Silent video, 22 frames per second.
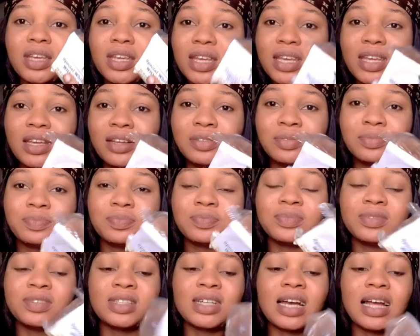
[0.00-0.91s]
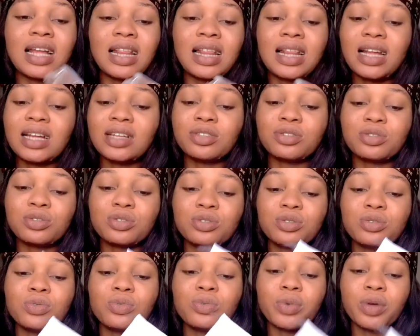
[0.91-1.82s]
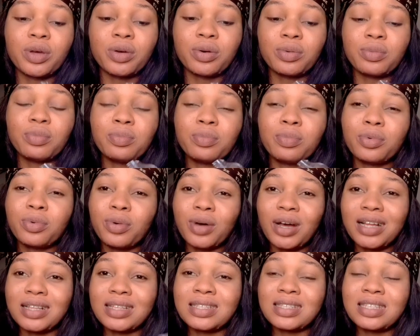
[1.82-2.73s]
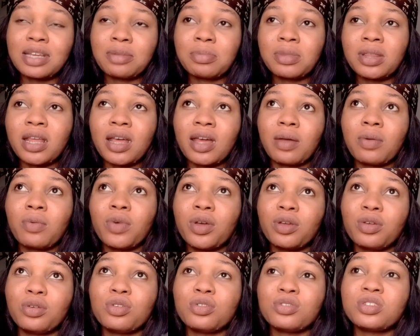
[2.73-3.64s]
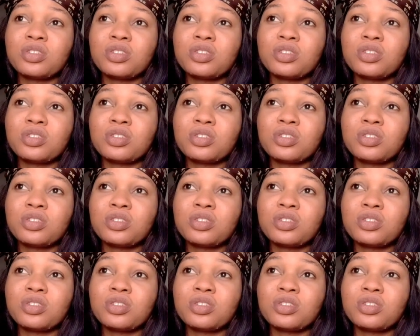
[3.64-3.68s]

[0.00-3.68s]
It can last you well, but at the same time, when you're